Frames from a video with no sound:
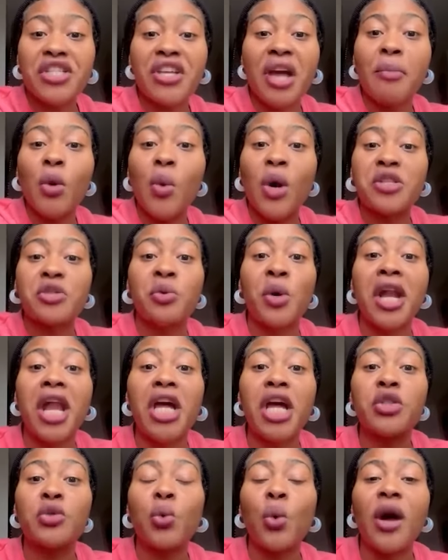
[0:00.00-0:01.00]
I'm gonna watch one
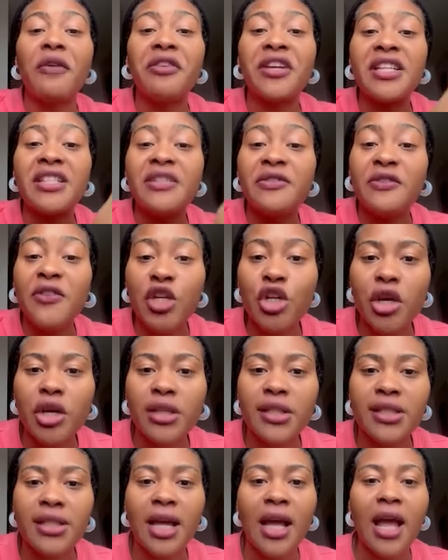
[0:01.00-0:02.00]
and two of his
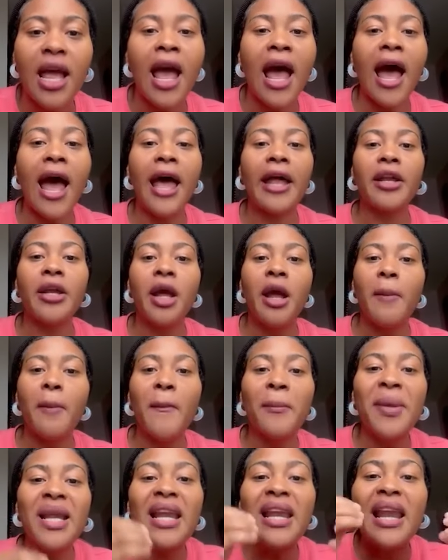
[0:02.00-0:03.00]
videos, and
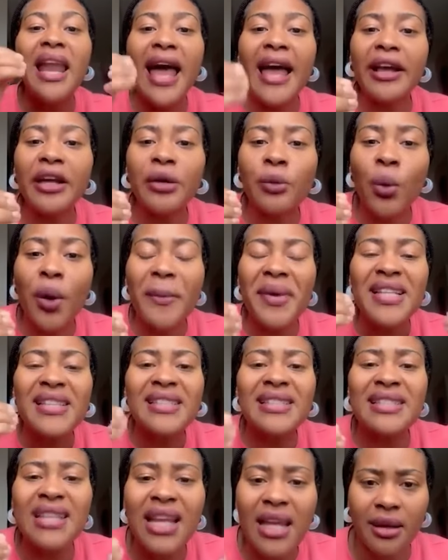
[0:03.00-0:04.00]
me like what me
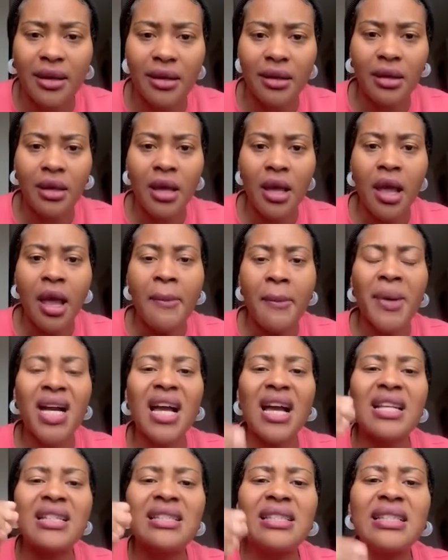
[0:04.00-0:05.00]
see,
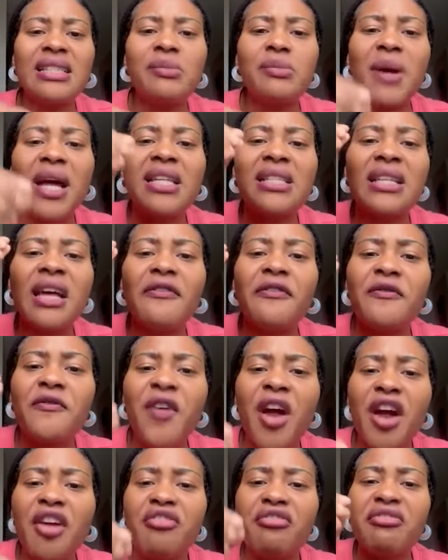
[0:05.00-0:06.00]
because this man is a
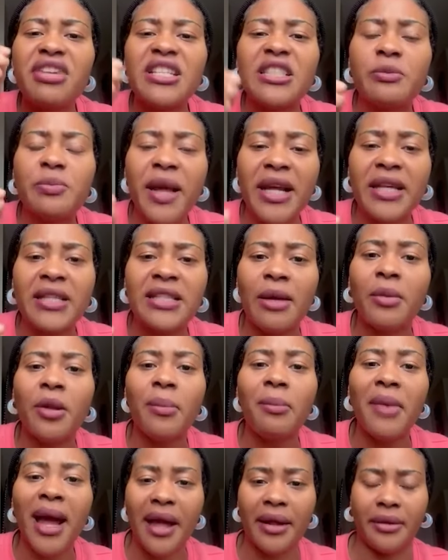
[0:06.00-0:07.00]
very respectable
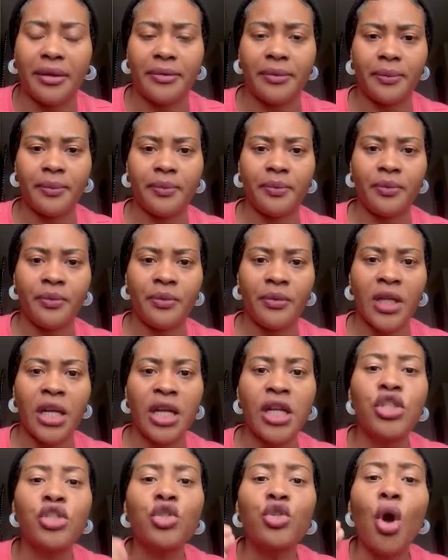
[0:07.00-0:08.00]
man.
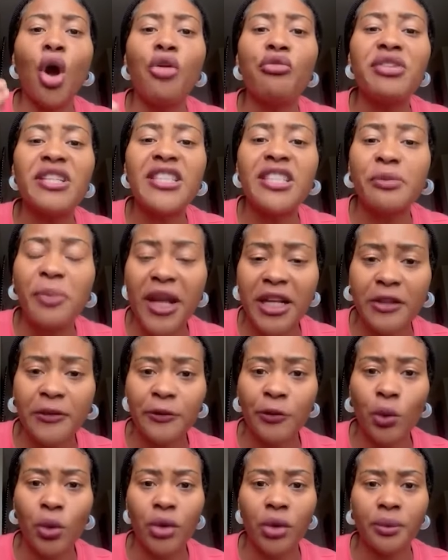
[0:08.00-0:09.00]
He's so
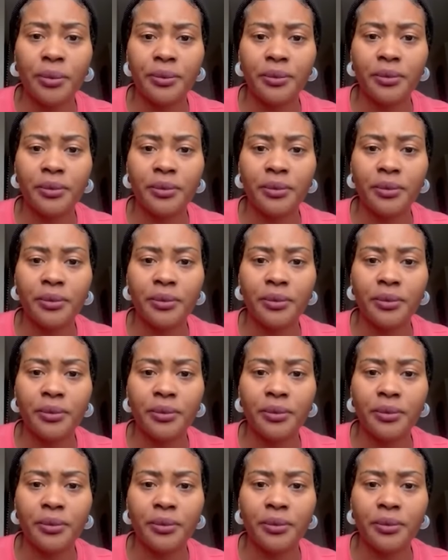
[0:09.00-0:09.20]
respectful.